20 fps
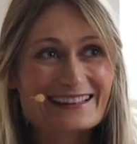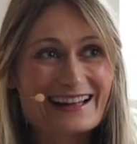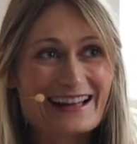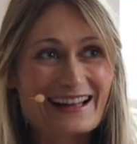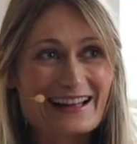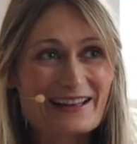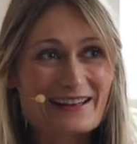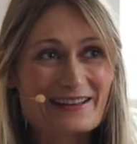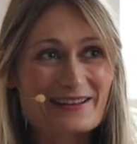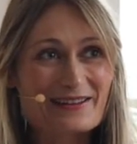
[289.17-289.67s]

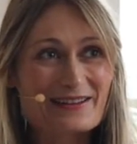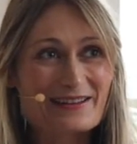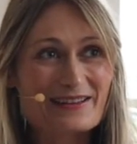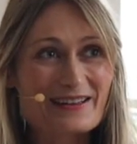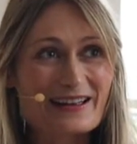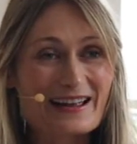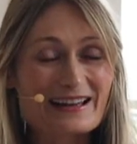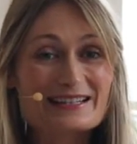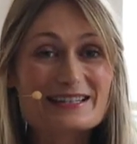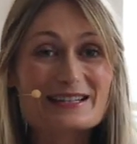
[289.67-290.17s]

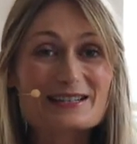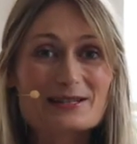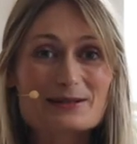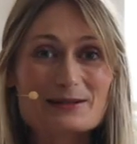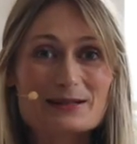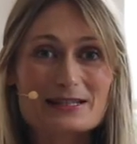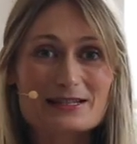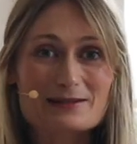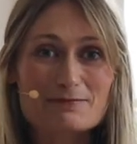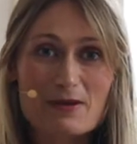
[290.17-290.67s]
a
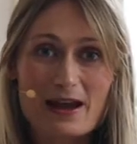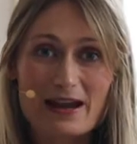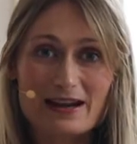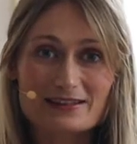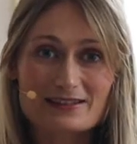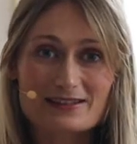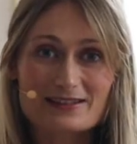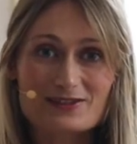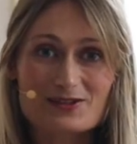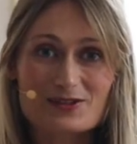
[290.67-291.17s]

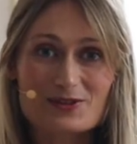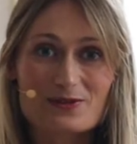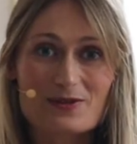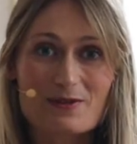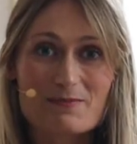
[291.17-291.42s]
disrespect to